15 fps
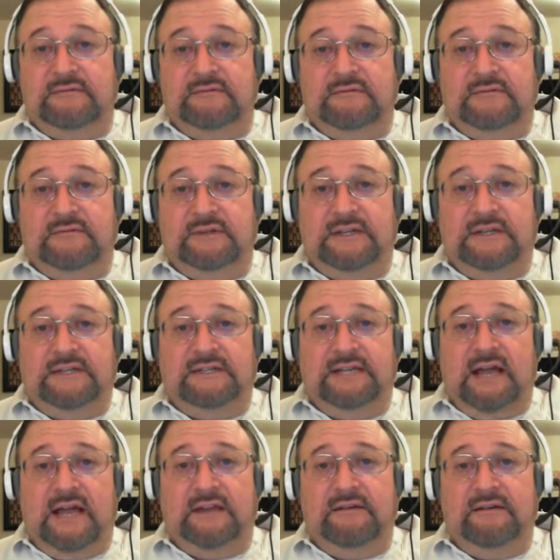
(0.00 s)
Like I
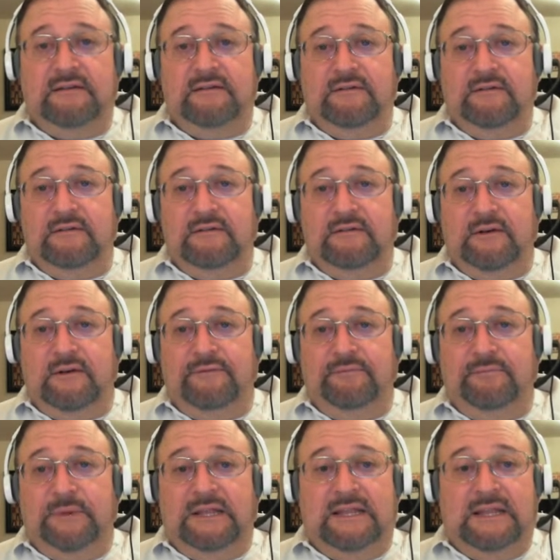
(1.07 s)
said, you don't have to
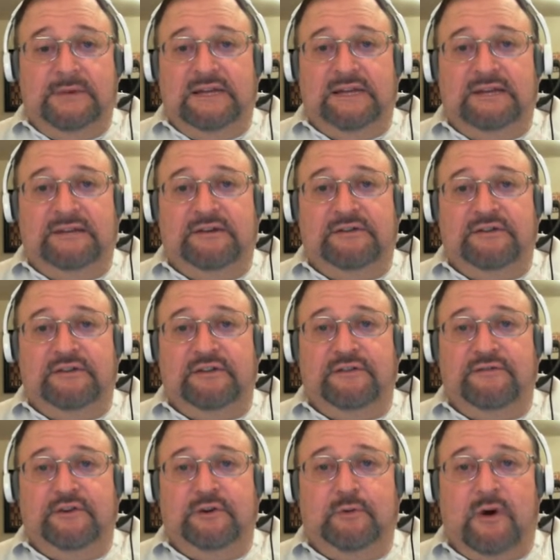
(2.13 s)
be limited just to the
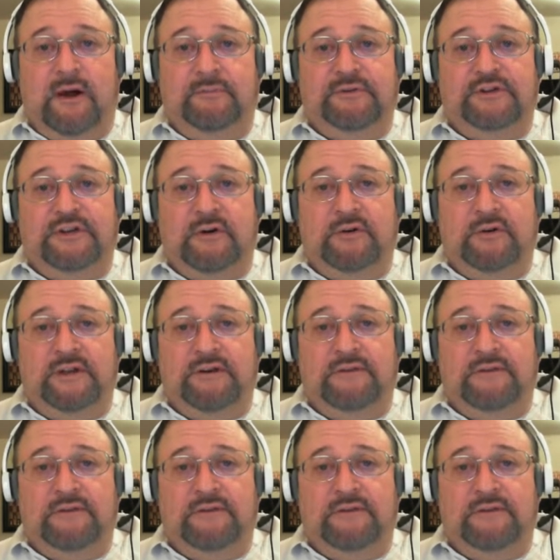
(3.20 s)
few I'm showing you.